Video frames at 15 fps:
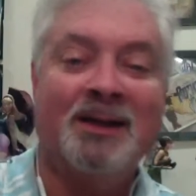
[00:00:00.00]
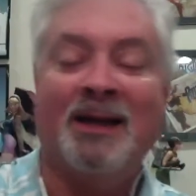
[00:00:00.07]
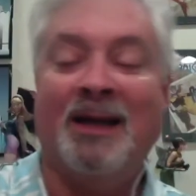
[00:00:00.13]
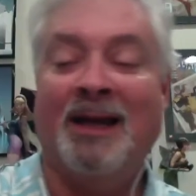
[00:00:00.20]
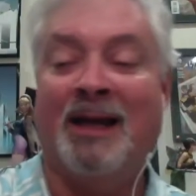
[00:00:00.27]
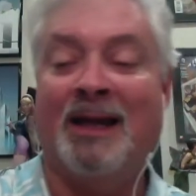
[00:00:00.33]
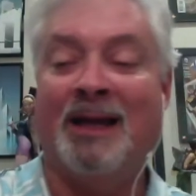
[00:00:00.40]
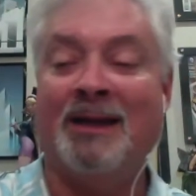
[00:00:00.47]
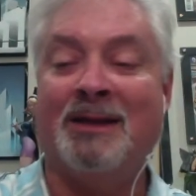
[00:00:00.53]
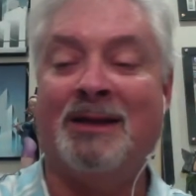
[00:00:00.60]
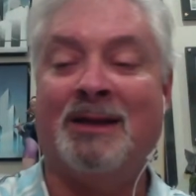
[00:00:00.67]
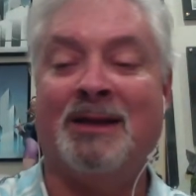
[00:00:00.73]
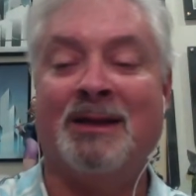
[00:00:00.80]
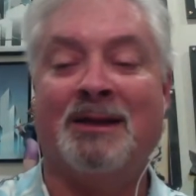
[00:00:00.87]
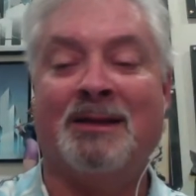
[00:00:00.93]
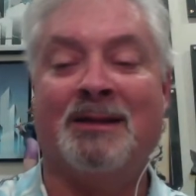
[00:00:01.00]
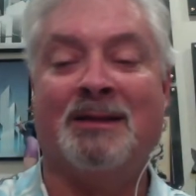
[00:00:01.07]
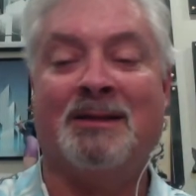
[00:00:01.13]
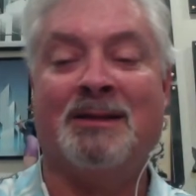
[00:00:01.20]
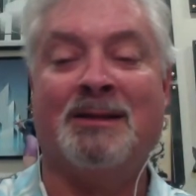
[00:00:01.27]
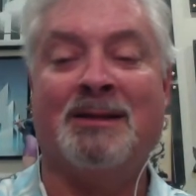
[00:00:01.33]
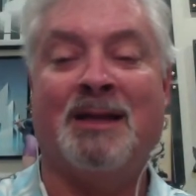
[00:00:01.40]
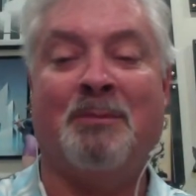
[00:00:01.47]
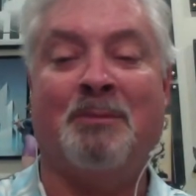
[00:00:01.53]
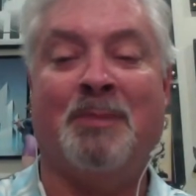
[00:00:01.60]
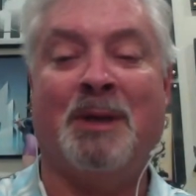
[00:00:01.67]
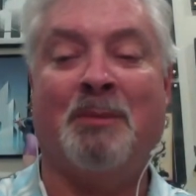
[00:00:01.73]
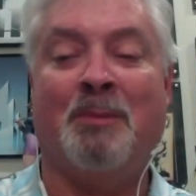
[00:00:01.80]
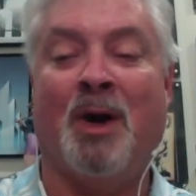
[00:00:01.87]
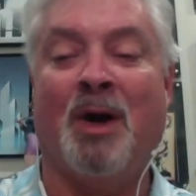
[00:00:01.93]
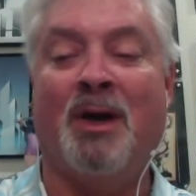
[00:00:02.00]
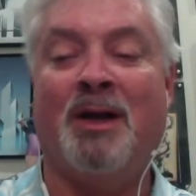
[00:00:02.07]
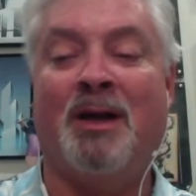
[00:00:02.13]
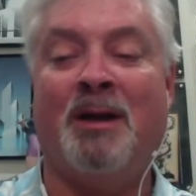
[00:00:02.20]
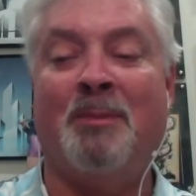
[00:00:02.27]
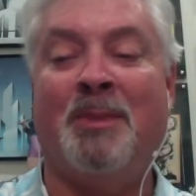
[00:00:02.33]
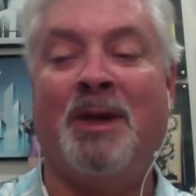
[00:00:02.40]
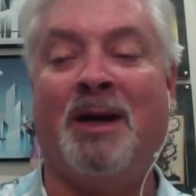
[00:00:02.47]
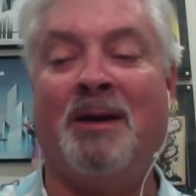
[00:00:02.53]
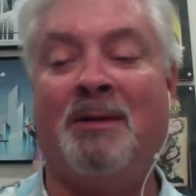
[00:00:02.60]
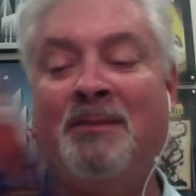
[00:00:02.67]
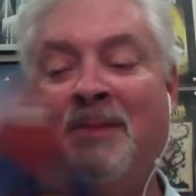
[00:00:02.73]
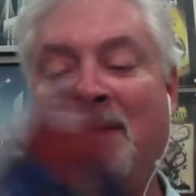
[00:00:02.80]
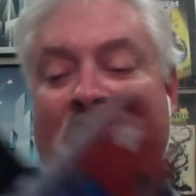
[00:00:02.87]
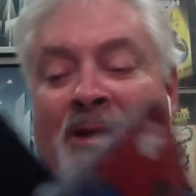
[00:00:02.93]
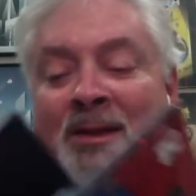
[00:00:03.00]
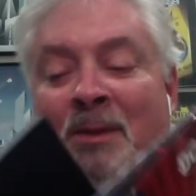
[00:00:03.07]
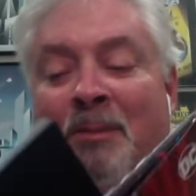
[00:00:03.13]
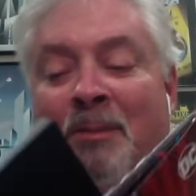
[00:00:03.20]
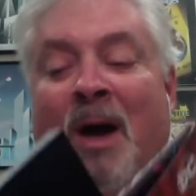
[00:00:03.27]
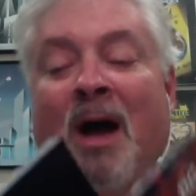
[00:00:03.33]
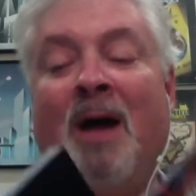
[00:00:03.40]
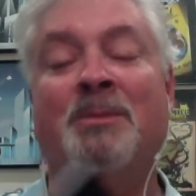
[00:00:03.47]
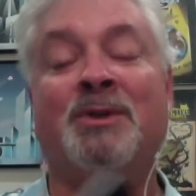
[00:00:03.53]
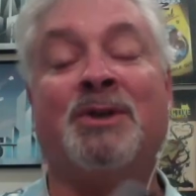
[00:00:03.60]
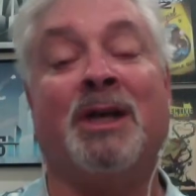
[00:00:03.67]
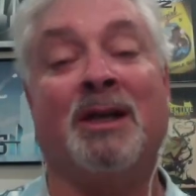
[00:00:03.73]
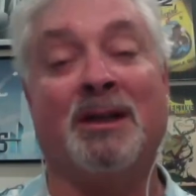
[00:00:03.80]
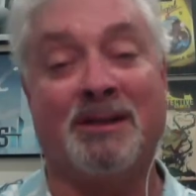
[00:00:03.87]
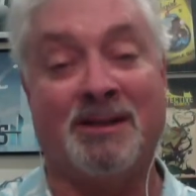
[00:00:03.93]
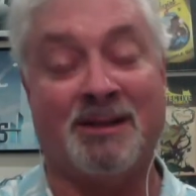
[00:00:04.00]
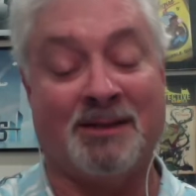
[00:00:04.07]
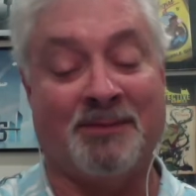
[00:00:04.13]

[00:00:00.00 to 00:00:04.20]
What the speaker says: and is that Big Barda up there? The Bombshells.